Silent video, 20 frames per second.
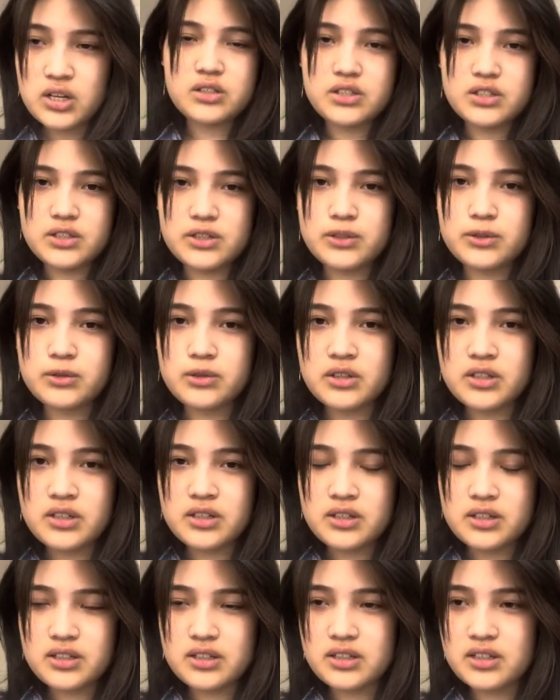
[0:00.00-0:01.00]
So
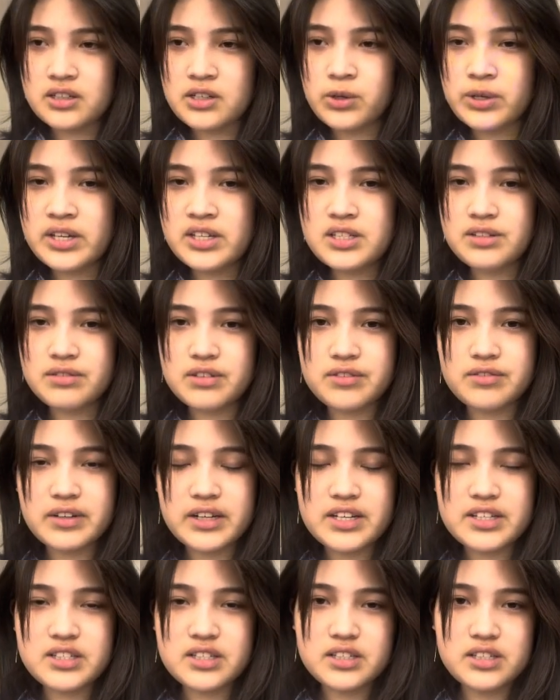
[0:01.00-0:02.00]
cohesive
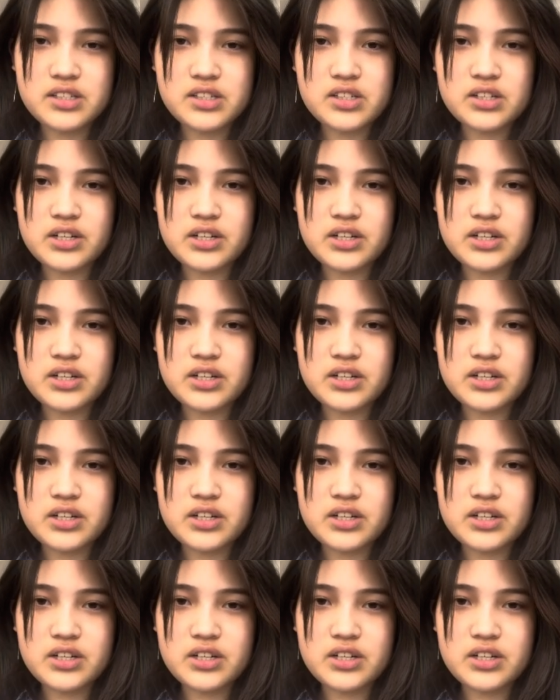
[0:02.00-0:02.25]
devices